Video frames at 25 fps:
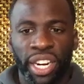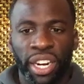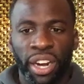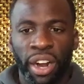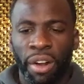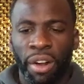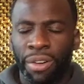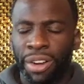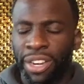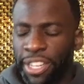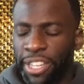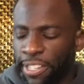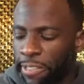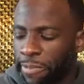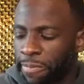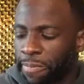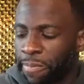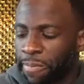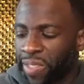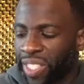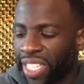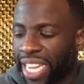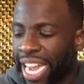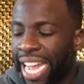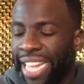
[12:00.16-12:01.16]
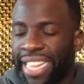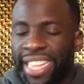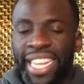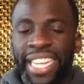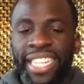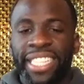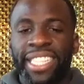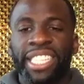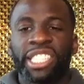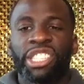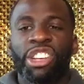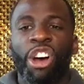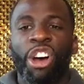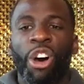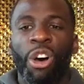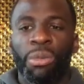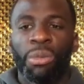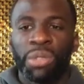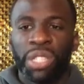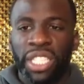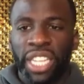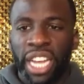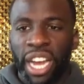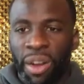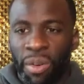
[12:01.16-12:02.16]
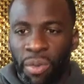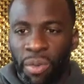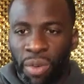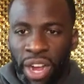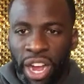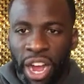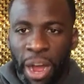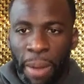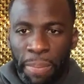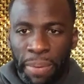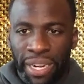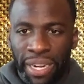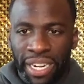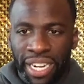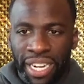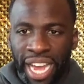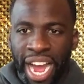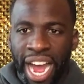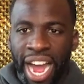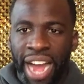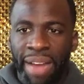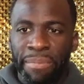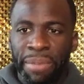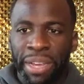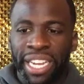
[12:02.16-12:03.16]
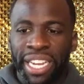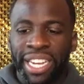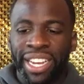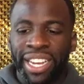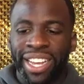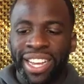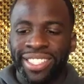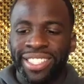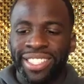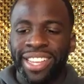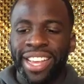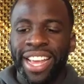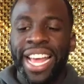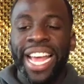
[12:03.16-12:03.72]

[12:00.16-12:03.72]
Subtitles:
currently, I think this homestand will help a lot because